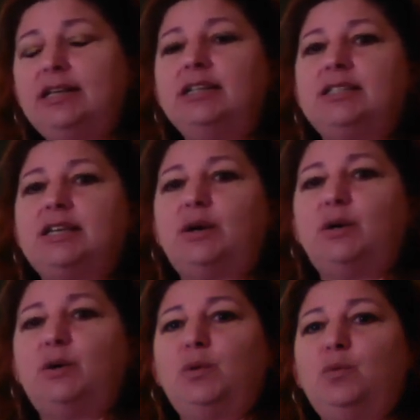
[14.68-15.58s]

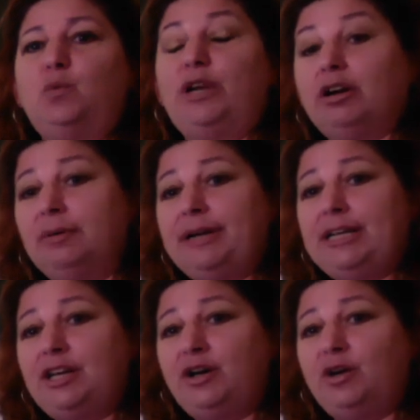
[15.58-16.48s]
So we
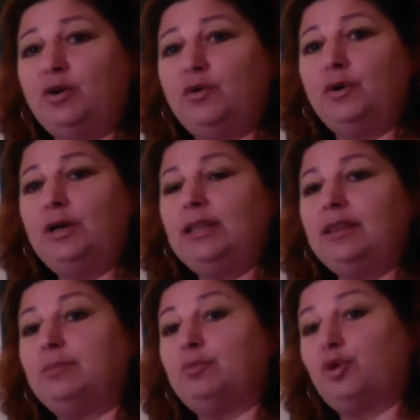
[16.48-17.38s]
already know
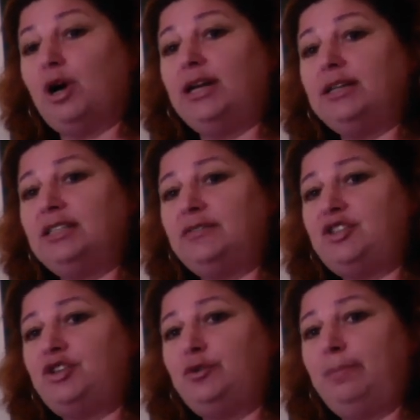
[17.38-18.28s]
the product of
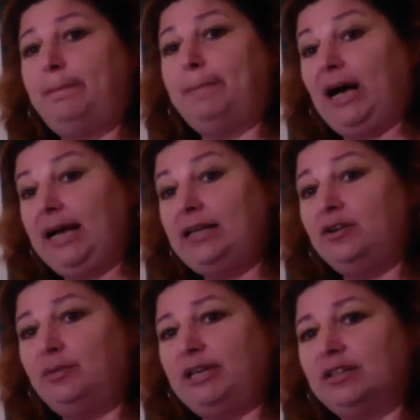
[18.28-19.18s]
two
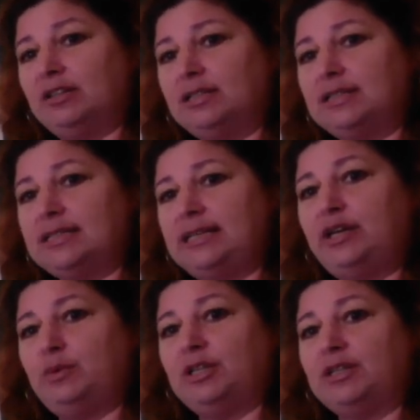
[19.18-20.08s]
binomials
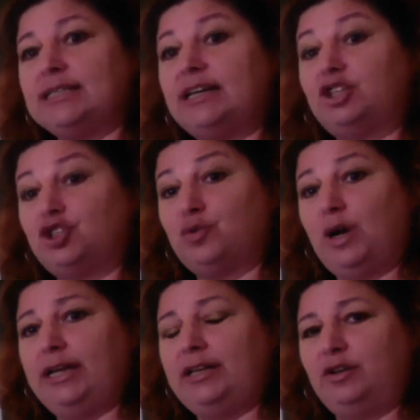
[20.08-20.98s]
equals a
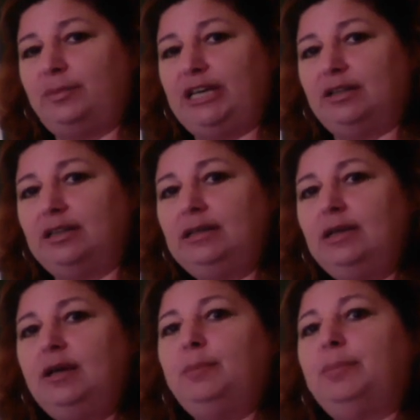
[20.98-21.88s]
trinomial.
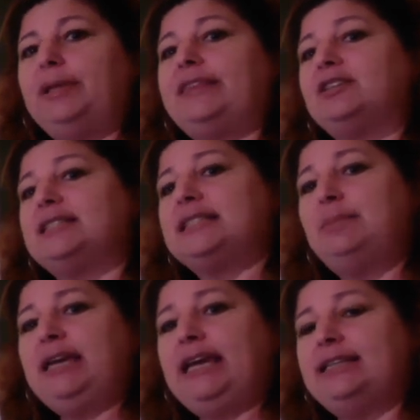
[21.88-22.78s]
But there's
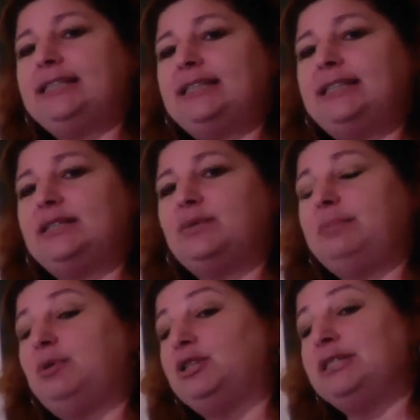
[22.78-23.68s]
some cases
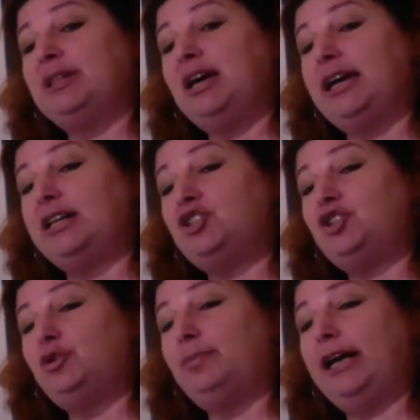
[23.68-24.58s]
when multiplying
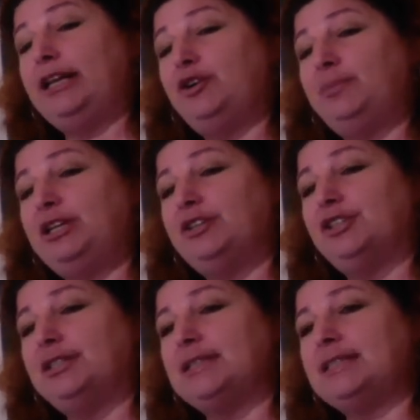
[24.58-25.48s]
two
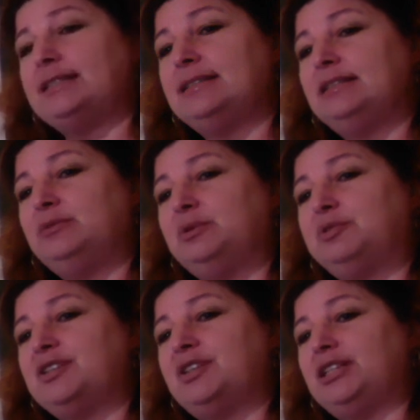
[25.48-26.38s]
binomials will
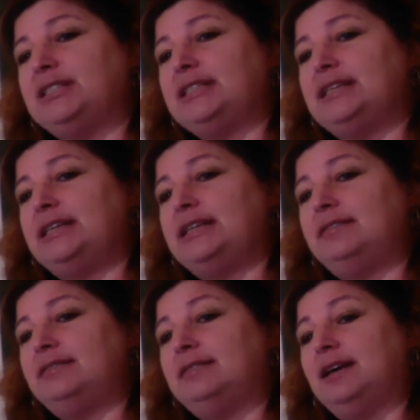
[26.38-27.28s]
result
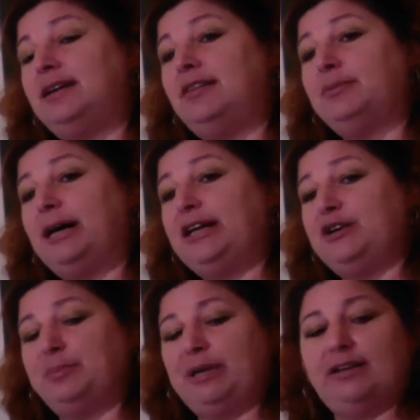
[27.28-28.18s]
in another
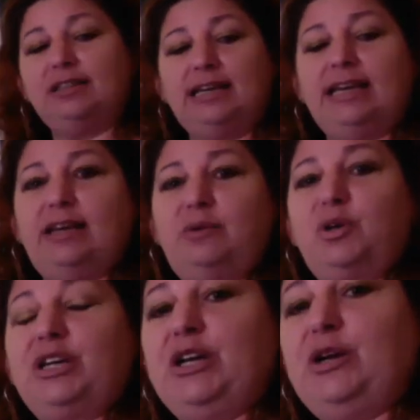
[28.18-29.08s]
binomial, and
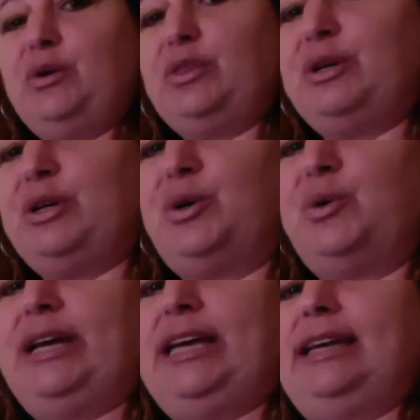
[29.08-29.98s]
we're going to go
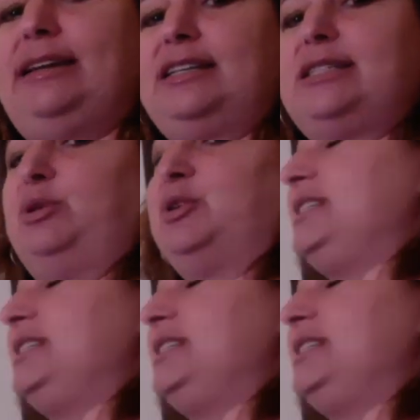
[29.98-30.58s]
through and explore